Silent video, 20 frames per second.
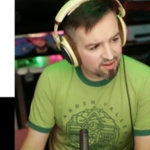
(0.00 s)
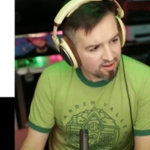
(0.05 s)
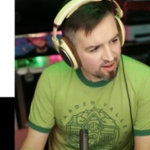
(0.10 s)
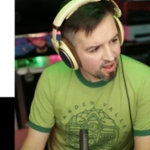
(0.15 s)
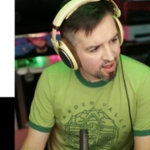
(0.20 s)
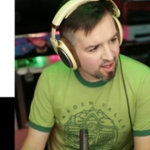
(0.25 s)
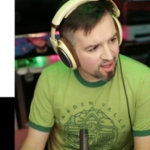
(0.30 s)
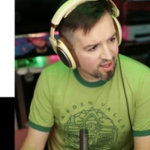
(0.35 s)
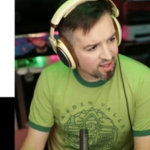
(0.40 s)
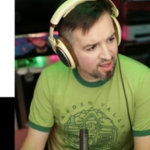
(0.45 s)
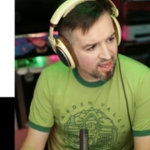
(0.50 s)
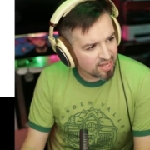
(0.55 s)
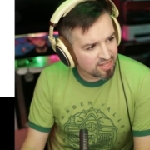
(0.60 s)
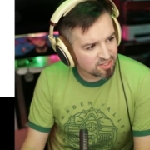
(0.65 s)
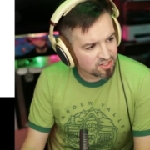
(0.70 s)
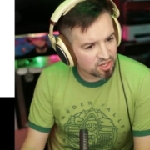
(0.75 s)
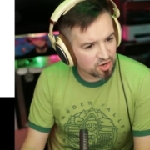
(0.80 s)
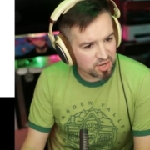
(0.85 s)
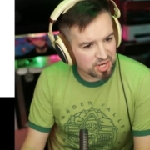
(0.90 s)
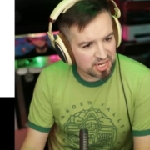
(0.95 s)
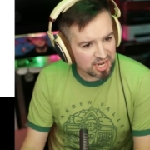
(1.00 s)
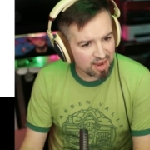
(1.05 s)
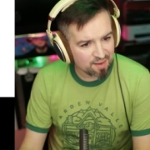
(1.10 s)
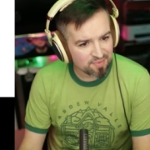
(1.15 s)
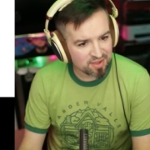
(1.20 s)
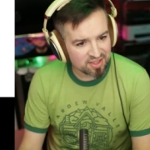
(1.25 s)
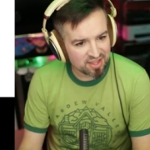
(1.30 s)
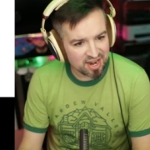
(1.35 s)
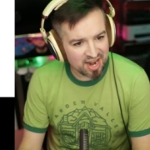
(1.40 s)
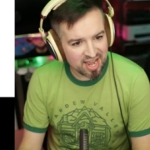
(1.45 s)
And so he
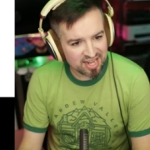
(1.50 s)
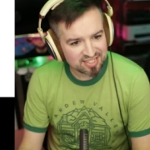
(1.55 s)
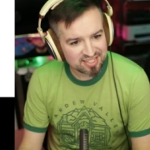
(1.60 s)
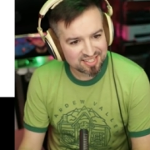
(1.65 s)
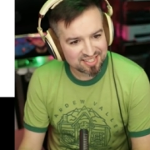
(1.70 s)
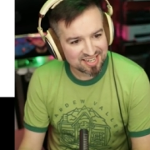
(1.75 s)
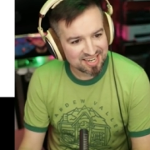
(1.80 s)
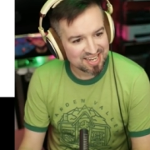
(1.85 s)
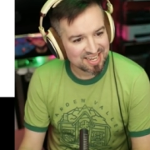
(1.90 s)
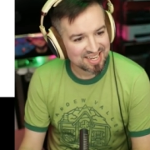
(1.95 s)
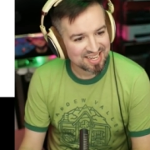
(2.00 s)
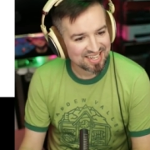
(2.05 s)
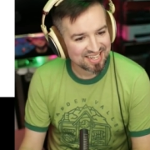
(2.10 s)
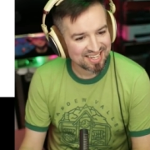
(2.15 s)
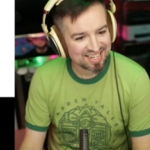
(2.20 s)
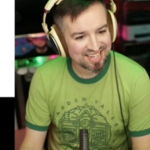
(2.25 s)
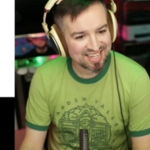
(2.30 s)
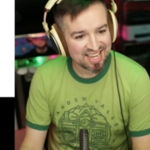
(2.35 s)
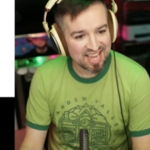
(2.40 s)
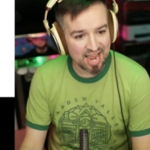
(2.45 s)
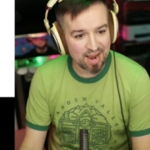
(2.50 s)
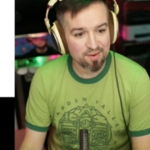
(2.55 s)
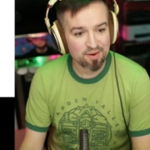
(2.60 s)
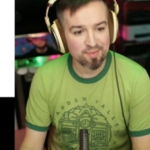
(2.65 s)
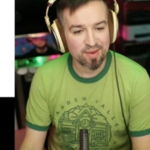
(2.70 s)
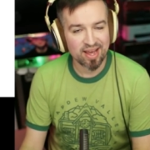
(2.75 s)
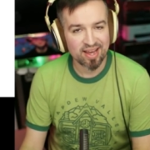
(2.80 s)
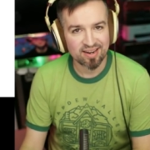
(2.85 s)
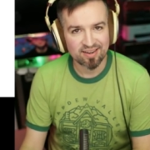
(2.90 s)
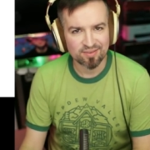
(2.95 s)
claimed that an
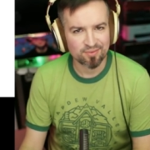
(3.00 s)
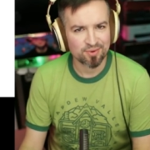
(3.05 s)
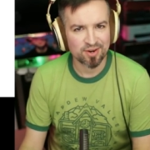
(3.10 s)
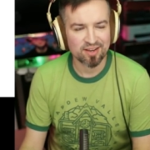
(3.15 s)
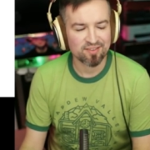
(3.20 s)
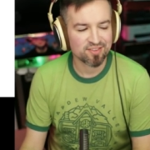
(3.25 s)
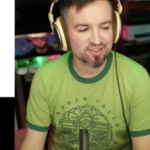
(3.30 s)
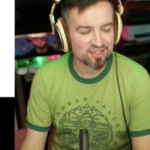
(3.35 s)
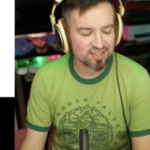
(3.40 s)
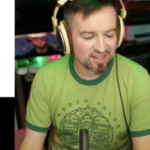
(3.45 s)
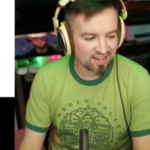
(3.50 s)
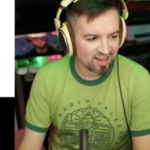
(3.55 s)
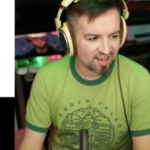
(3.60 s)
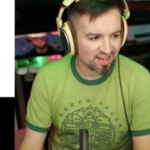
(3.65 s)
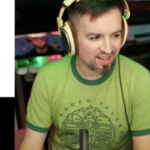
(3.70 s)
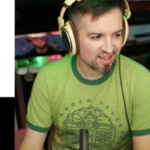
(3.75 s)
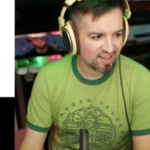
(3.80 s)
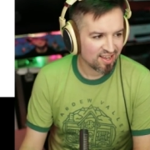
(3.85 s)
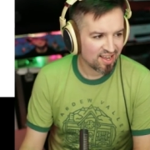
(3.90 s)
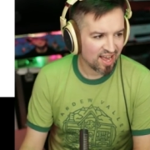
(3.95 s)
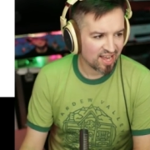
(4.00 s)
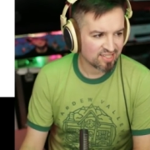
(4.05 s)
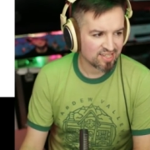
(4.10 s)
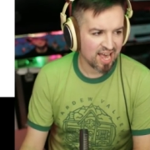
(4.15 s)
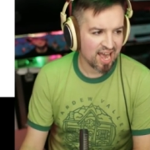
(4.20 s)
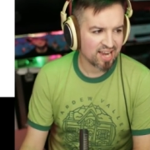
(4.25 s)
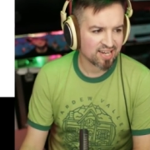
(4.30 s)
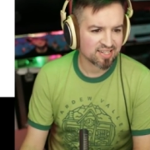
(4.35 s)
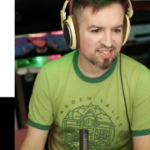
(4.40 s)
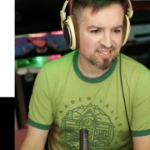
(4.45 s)
ex-cameraman or whatever has
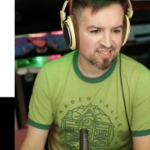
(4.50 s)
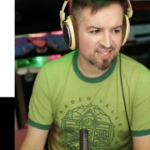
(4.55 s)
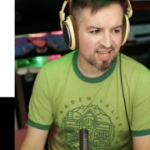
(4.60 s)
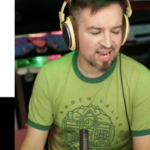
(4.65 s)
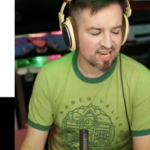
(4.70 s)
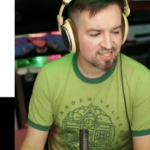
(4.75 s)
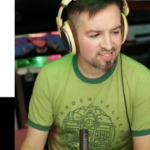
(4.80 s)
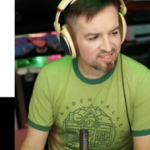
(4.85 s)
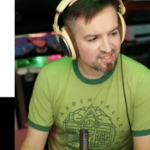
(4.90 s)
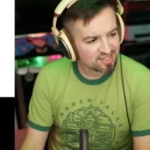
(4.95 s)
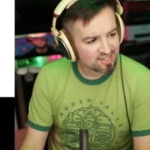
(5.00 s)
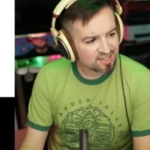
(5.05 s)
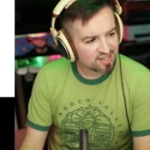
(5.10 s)
hacked his site.